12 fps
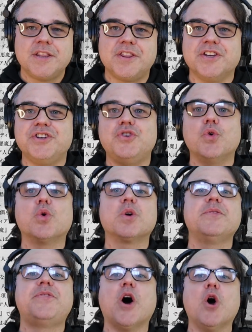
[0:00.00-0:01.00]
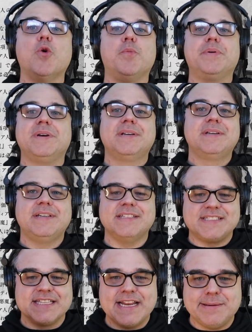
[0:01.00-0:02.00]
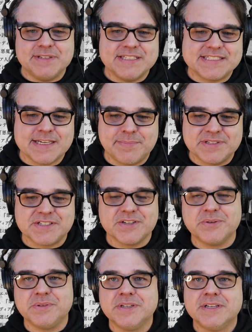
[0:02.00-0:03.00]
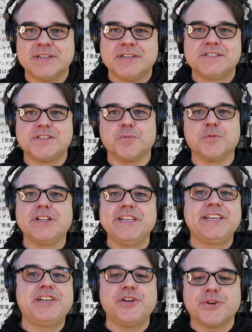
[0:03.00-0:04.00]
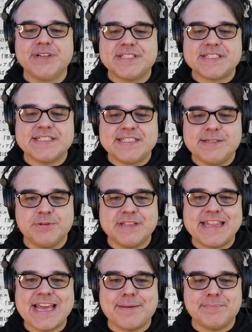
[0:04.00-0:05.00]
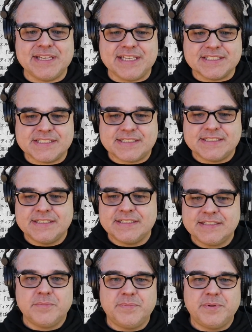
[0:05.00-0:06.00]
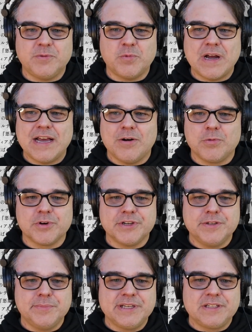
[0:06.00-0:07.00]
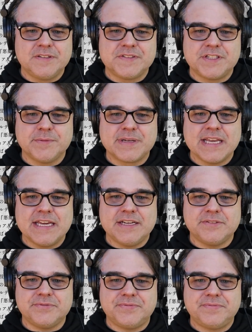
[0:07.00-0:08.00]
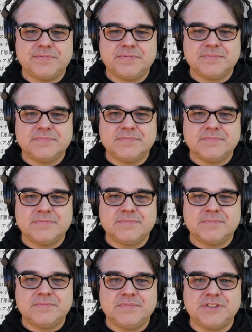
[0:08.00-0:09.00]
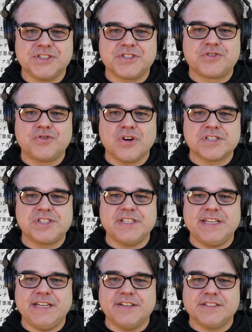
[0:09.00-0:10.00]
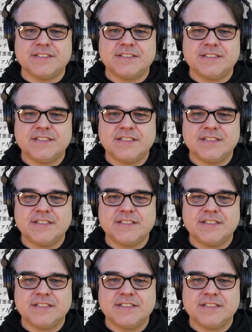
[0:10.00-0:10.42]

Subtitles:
The Door of Hope is the name of this episode. So I'm really curious to see what that means. But wow, we're in the middle of some kind of destruction here.